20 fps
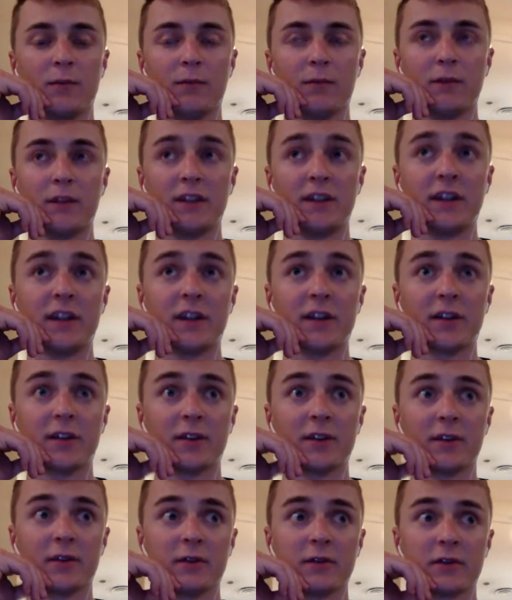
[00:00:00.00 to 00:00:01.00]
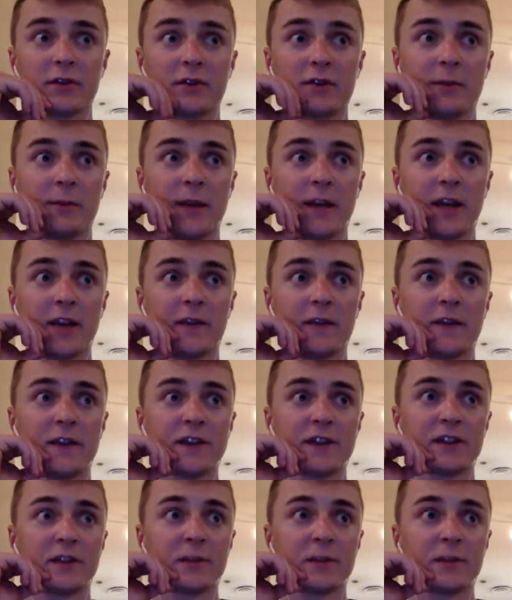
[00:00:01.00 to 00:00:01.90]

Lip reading: materials to make fishing